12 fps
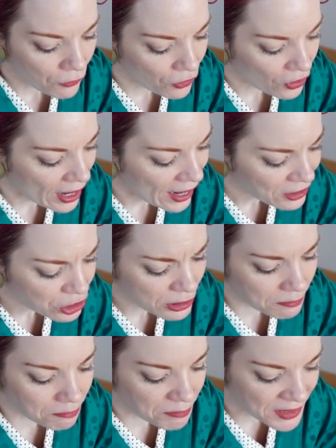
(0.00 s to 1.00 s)
were
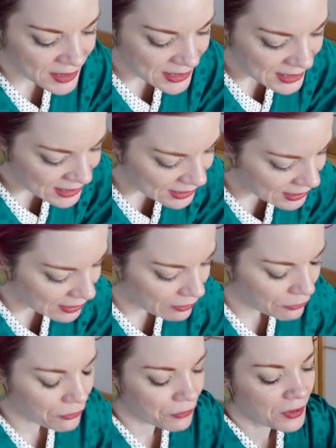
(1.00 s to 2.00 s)
actually busy
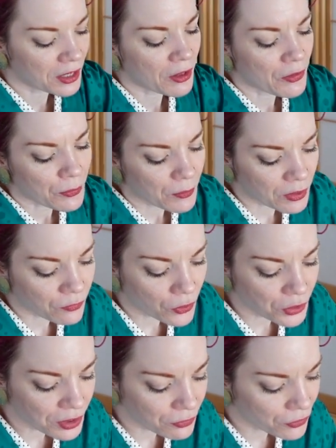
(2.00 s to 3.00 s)
enough when
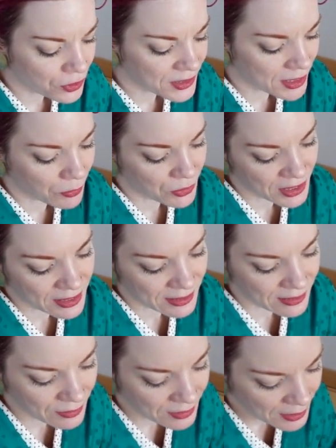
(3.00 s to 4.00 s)
working for
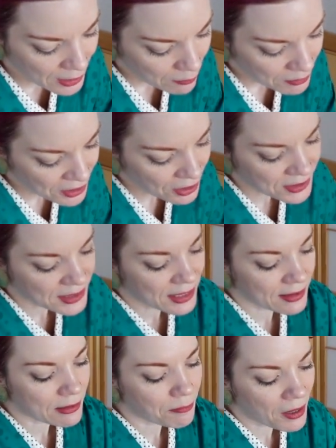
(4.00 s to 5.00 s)
samurai. Because
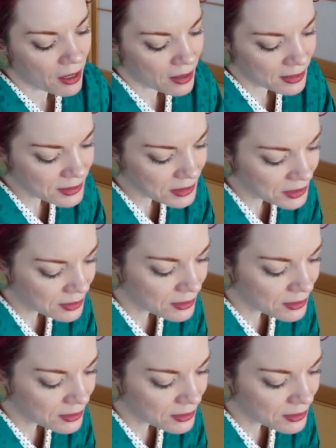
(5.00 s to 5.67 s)
in the past,